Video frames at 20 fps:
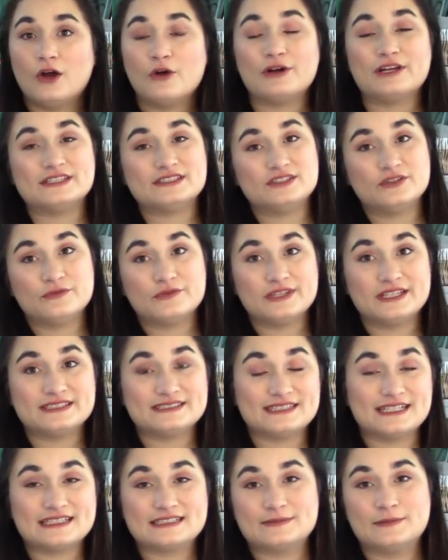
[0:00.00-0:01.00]
Alright, so for
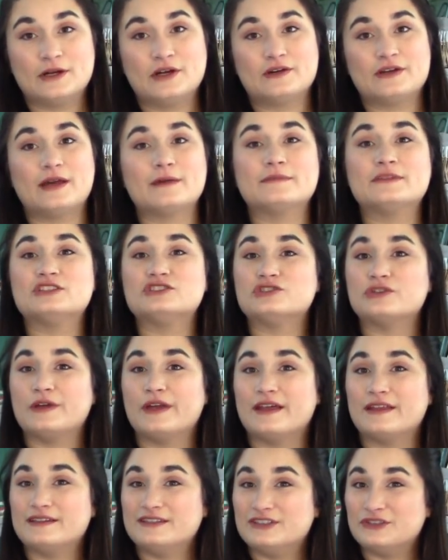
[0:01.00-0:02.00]
this next part, I'm gonna show
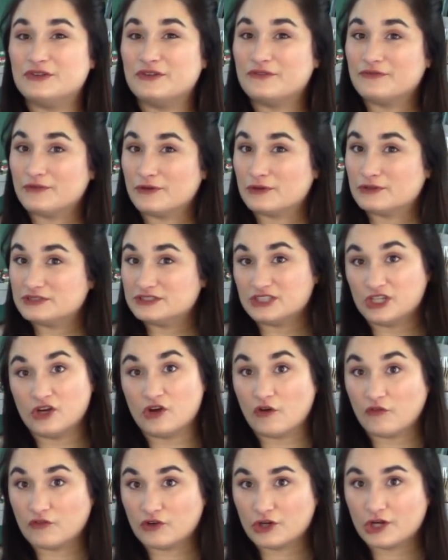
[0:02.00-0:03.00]
you how to do the first
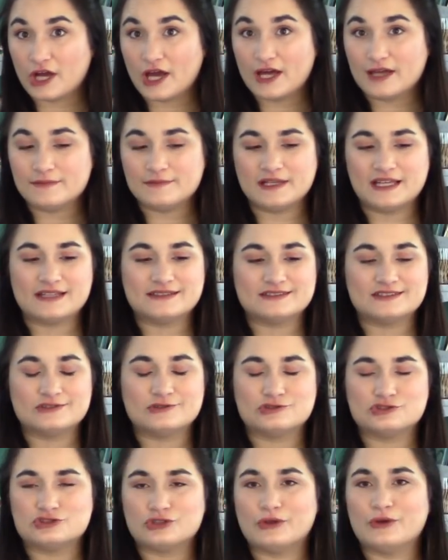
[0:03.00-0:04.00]
overcut because
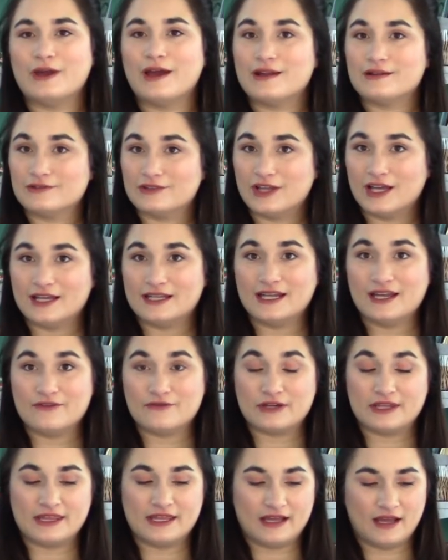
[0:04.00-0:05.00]
it'll show you how to line
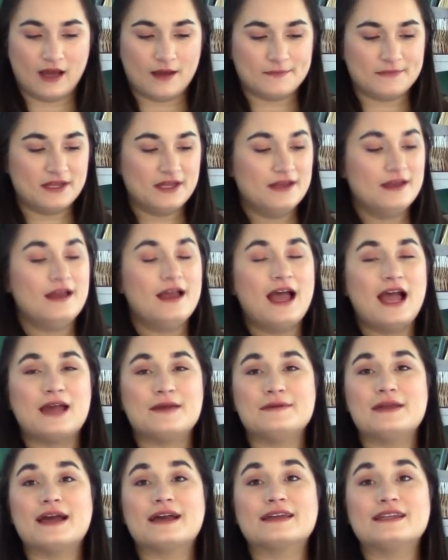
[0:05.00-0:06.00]
everything up.
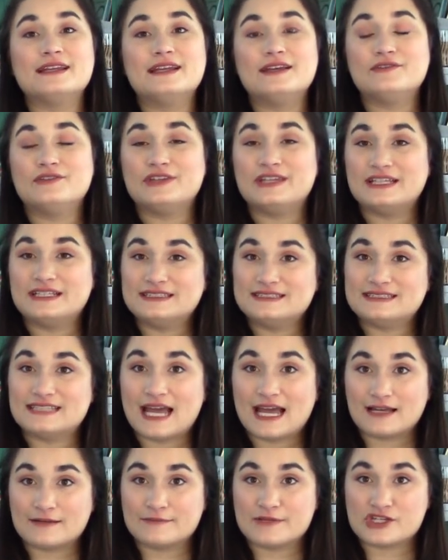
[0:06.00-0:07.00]
I'm not gonna give you the
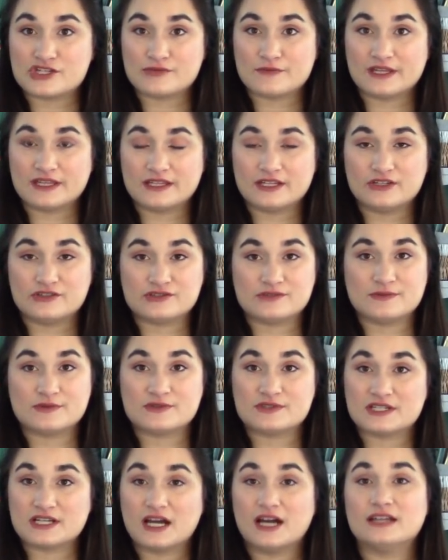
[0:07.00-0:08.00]
exact measurement that you're
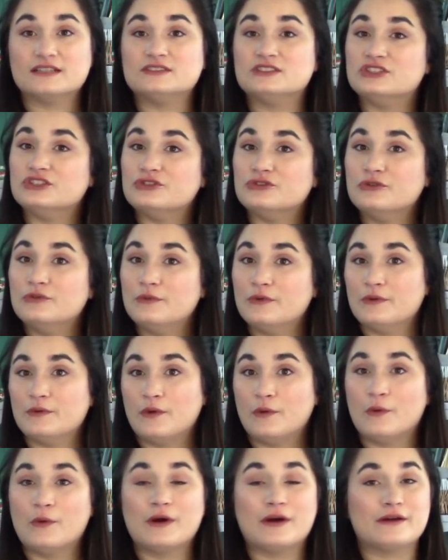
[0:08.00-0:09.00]
supposed to cut to
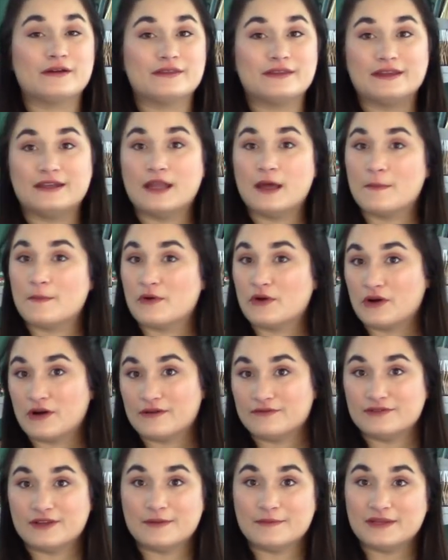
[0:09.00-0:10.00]
or the number
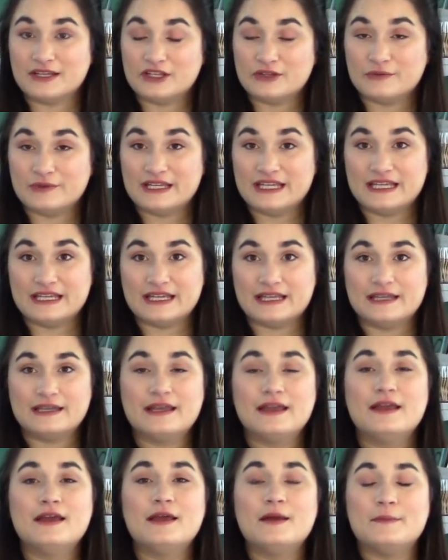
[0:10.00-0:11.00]
of them that you need it
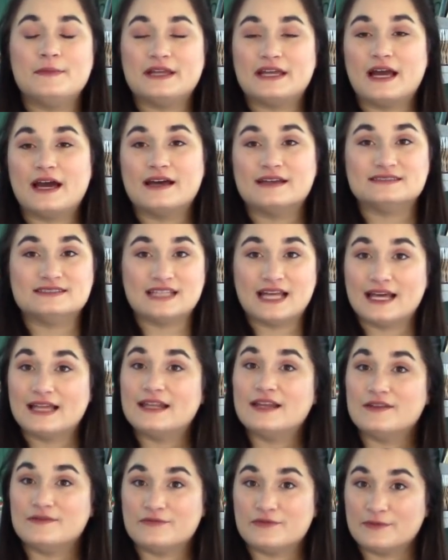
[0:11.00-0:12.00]
because
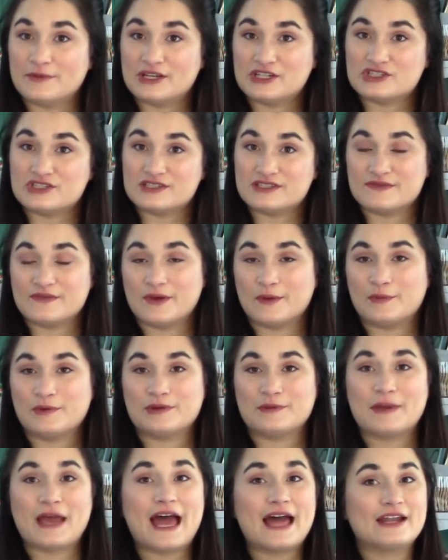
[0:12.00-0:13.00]
that information is available in
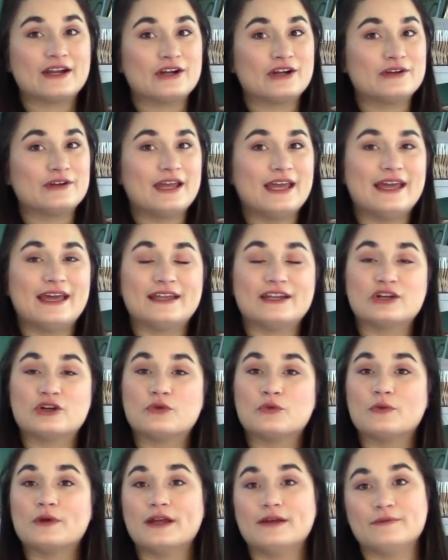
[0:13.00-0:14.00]
the pattern. And a
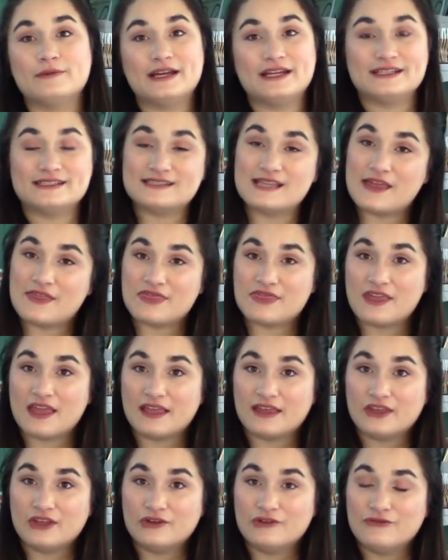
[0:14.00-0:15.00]
great way to say
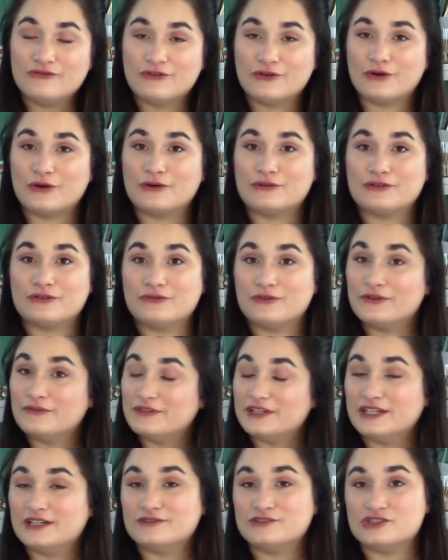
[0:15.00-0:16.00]
thank you for the free
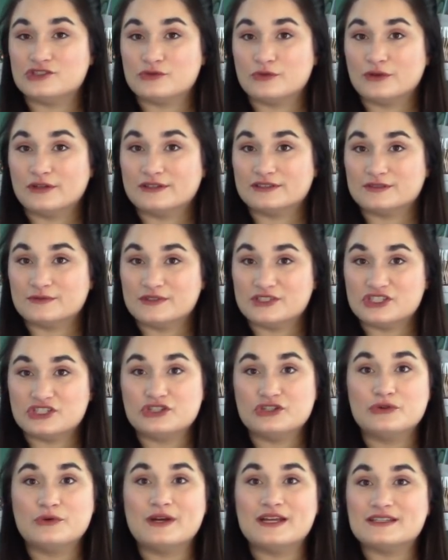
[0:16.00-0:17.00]
video tutorials we
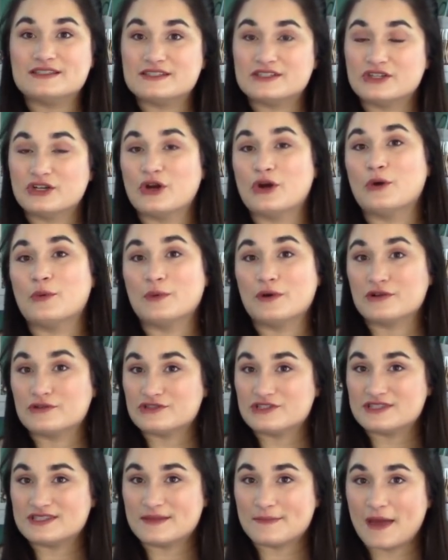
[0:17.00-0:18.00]
do is to go
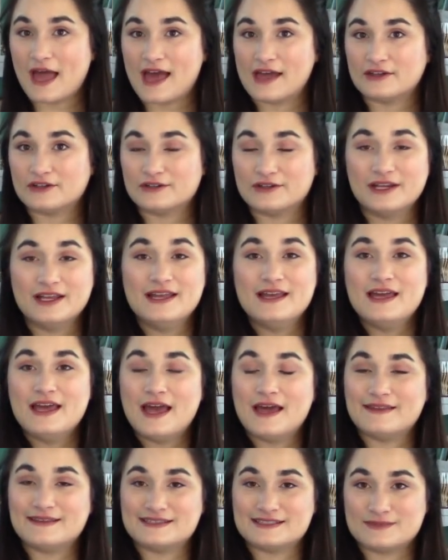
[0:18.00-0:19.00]
purchase the pattern
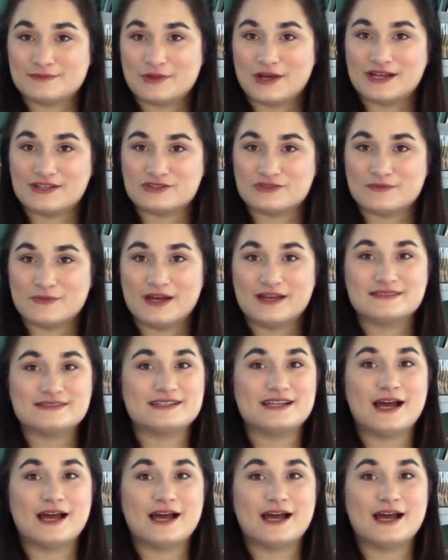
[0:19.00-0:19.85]
and the supplies from us. It